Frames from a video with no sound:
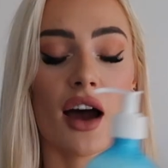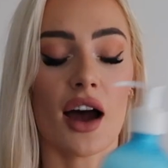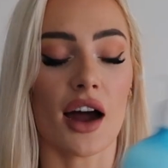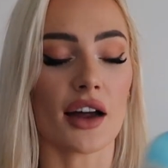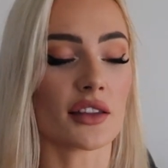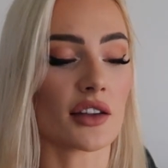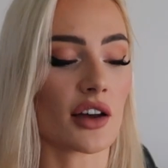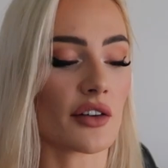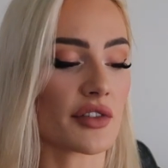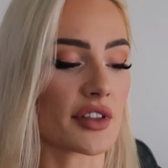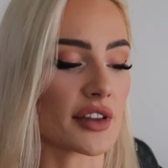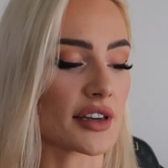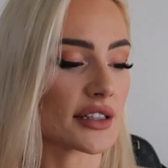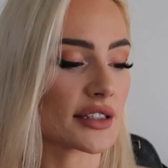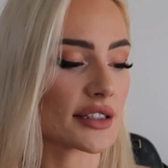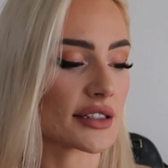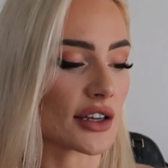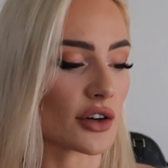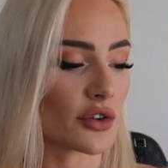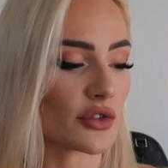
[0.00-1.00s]
I love that
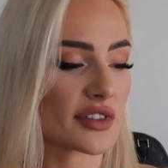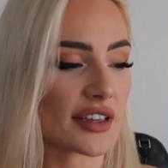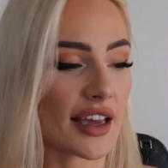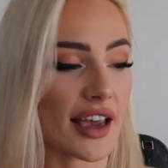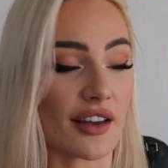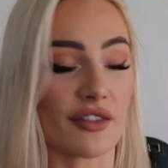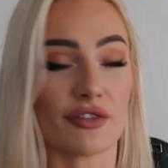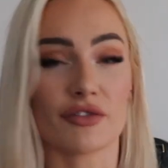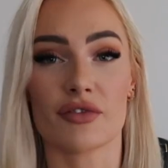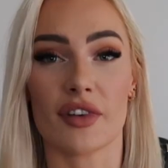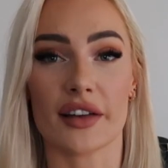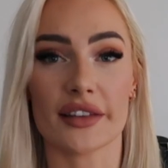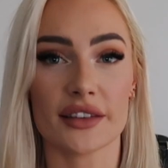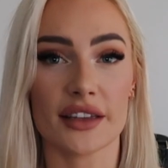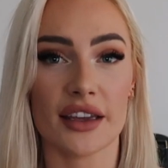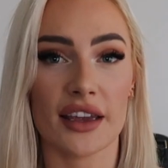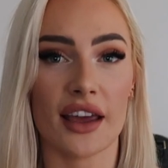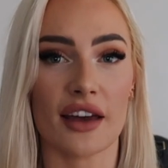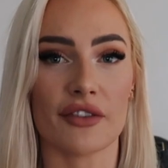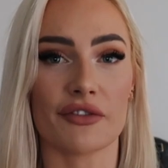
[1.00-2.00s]
it's self-tan
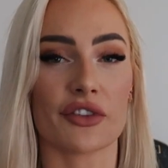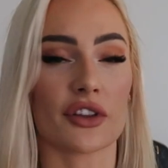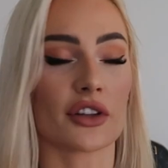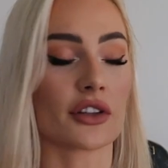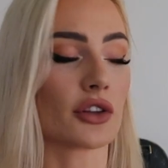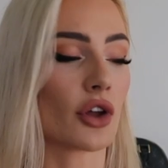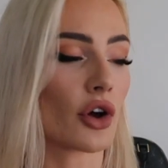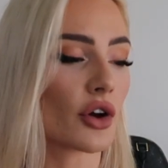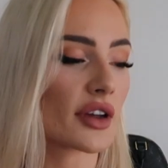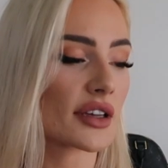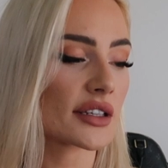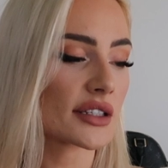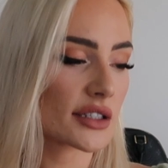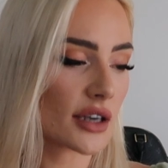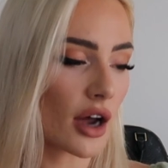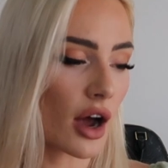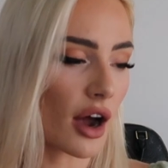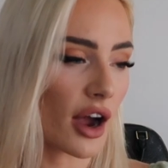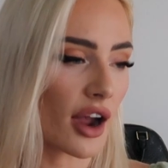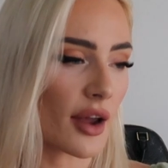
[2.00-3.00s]
friendly, and for the longest
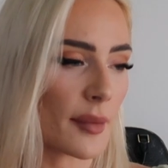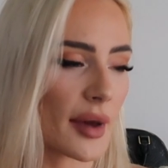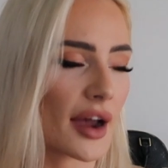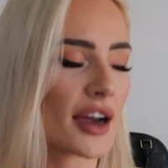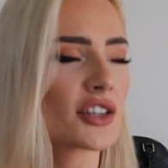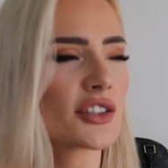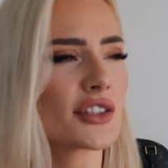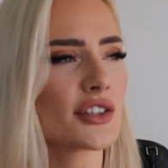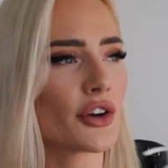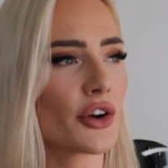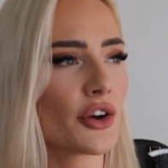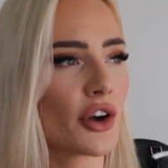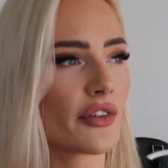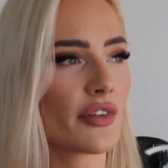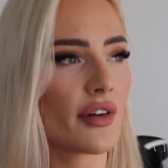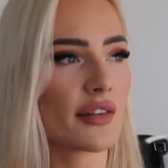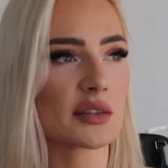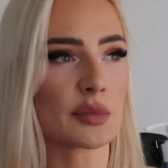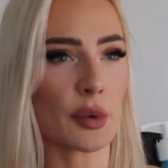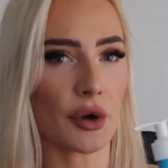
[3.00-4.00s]
time, I actually don't know
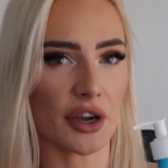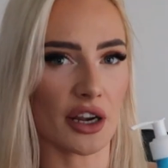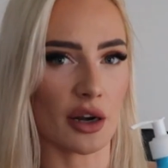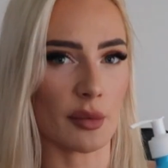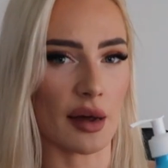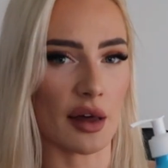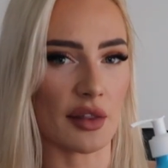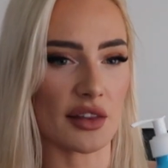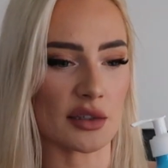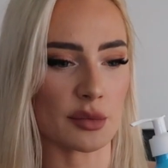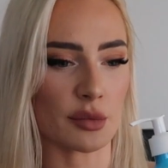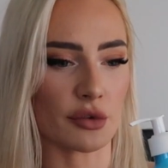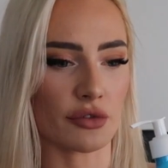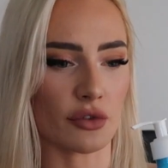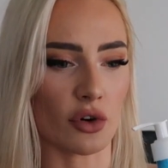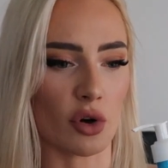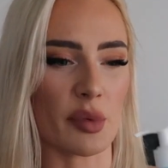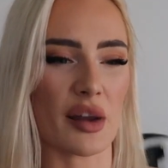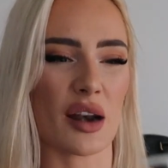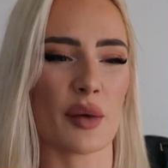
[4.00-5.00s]
if I've spoken about this
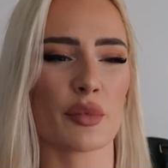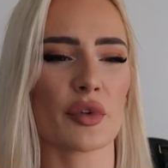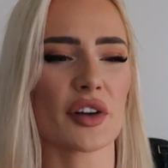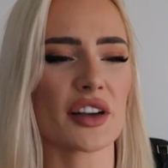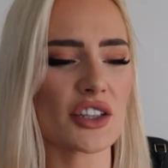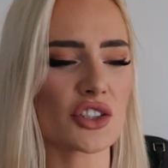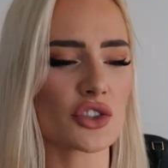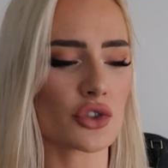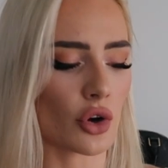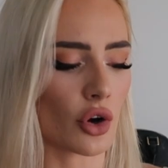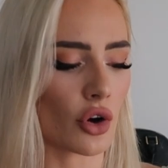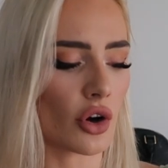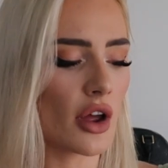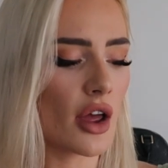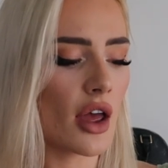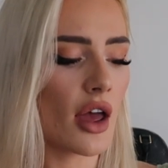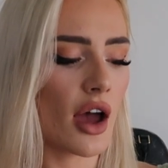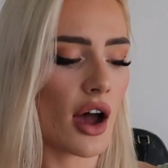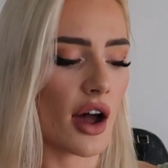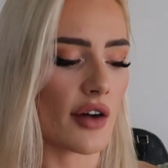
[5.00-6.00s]
before, but I'm pretty sure
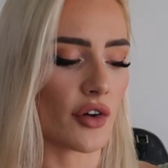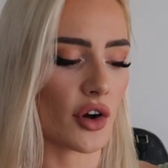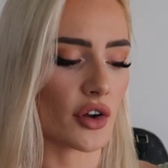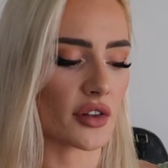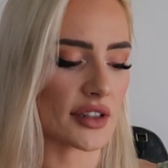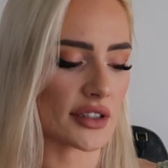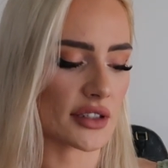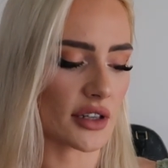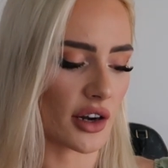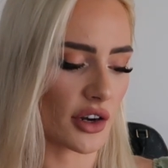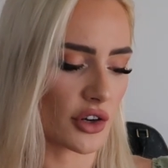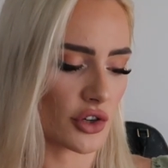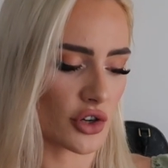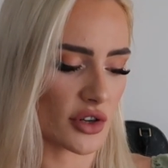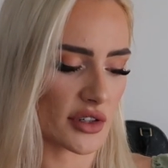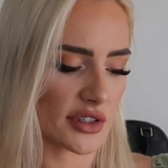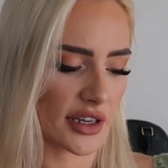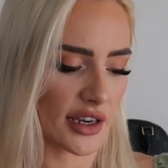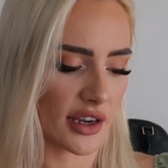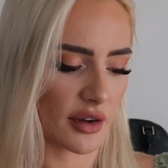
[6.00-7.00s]
I've only started
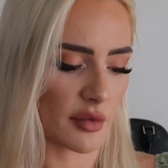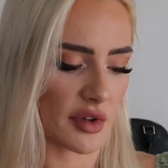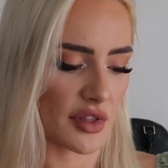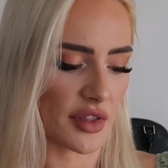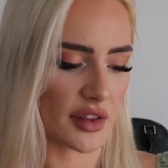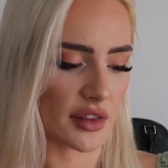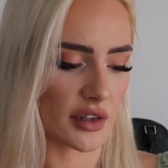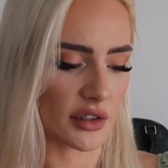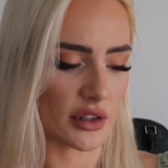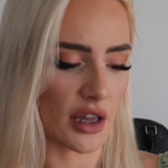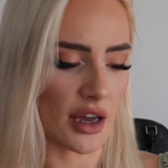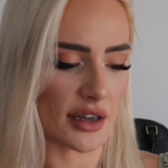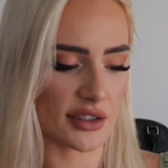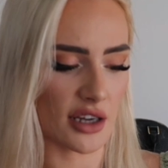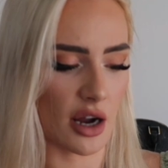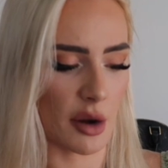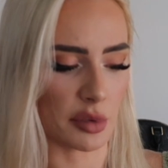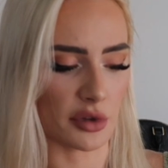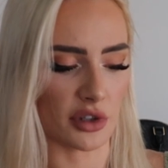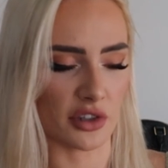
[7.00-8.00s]
using it within the last
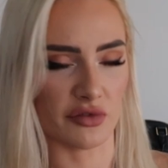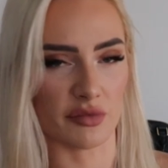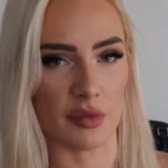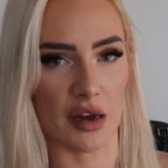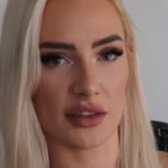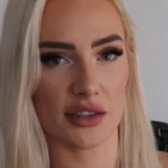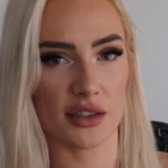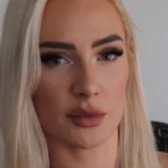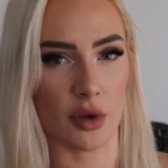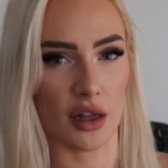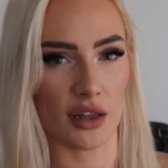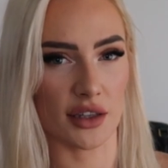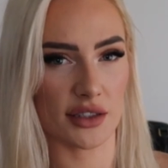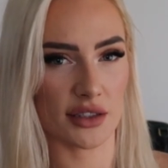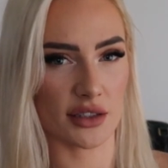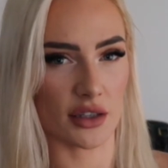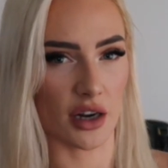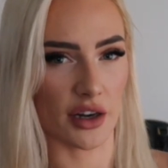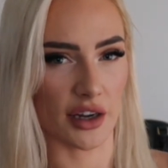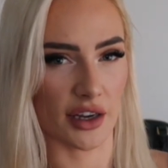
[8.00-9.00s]
couple of months while it
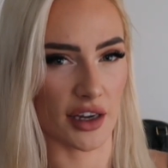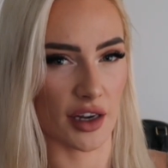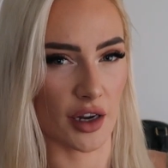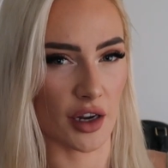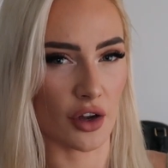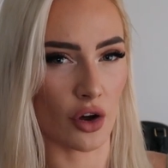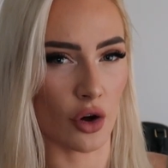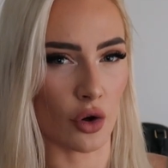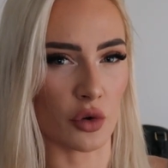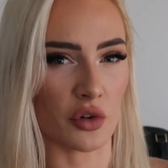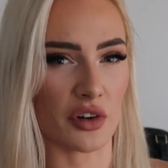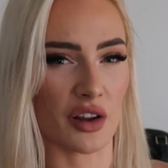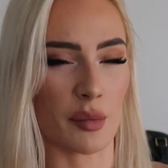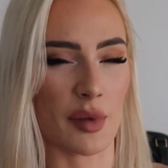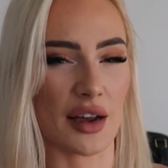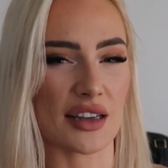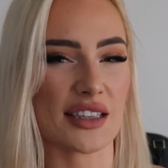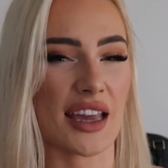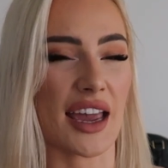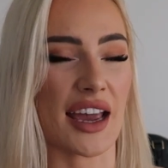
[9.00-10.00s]
started getting cold and
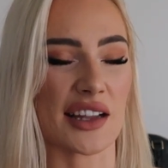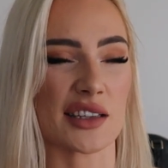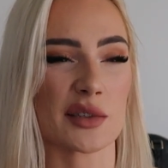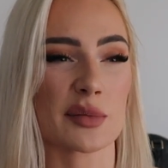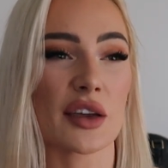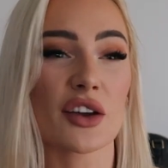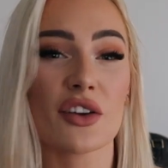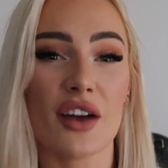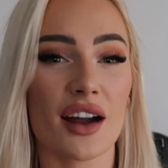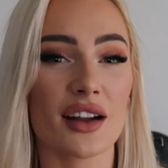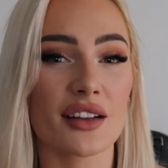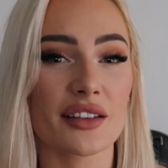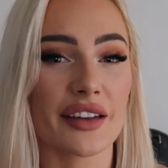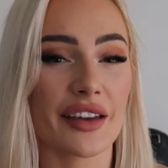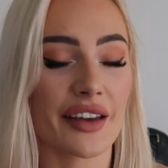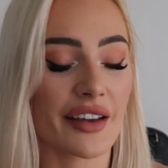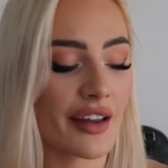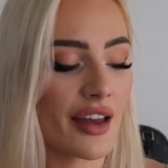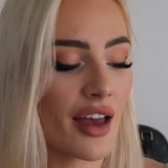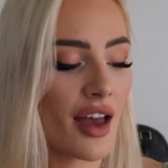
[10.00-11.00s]
my tan's been
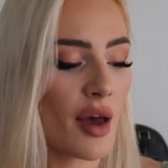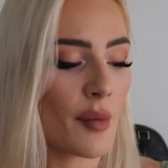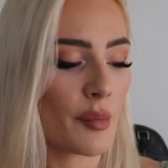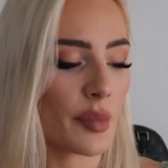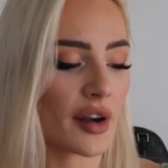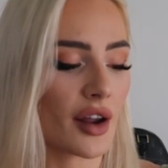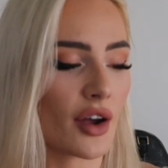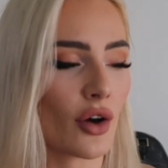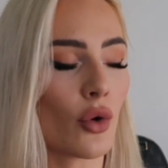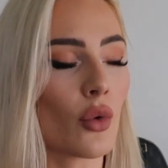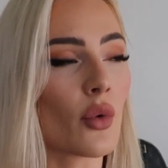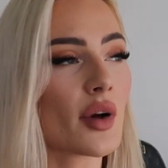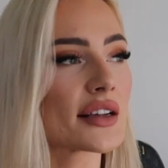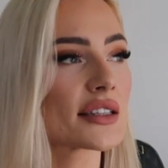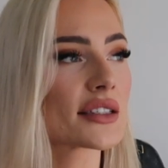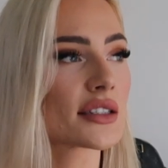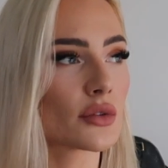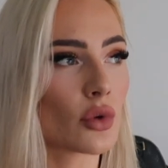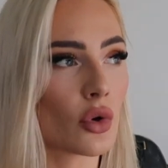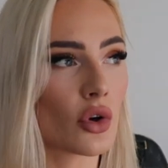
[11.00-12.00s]
crackling. But I
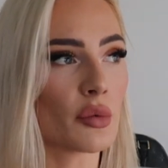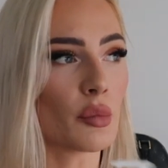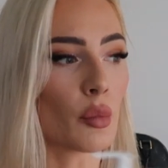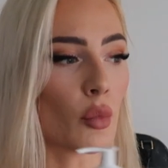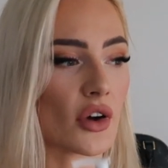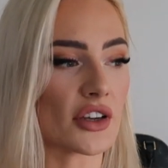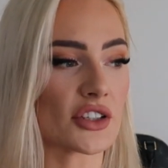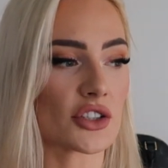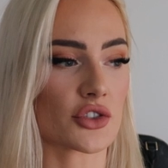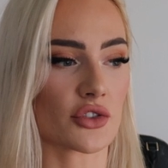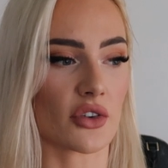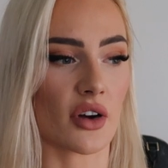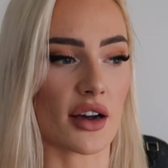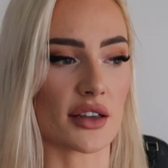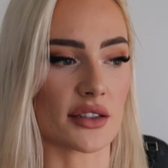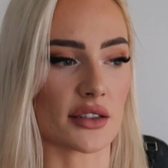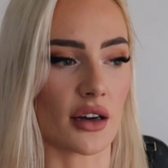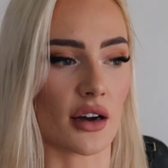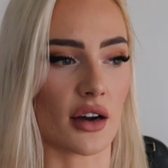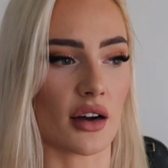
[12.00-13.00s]
always thought
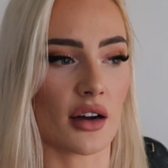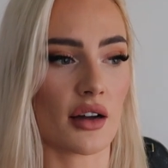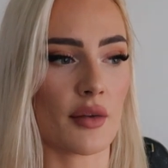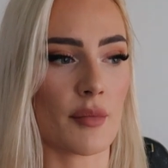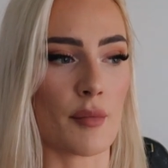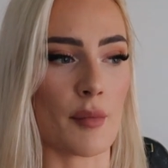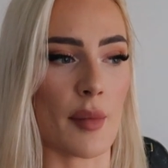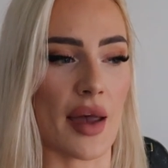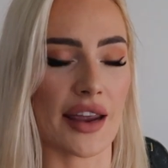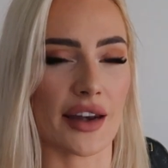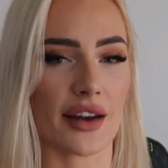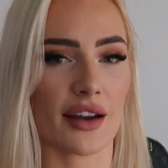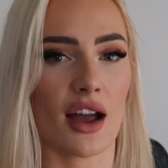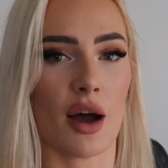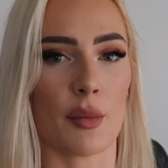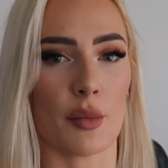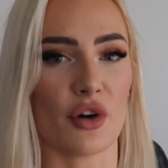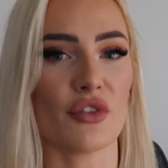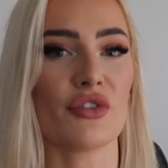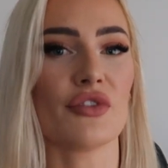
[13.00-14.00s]
moisturizer made it
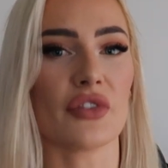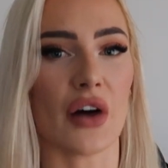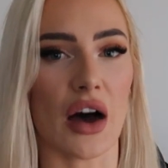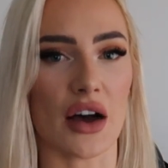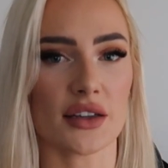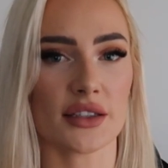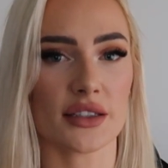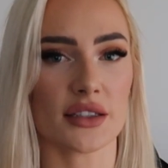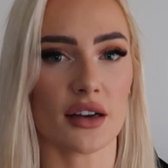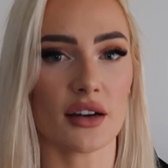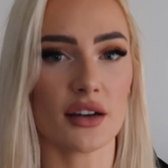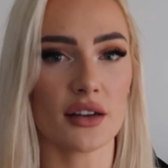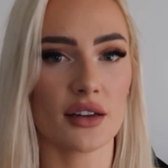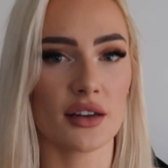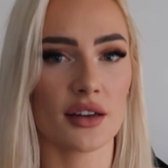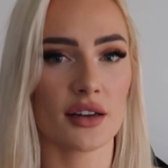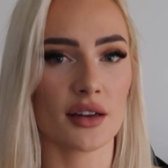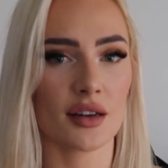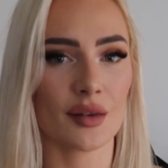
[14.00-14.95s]
come off faster.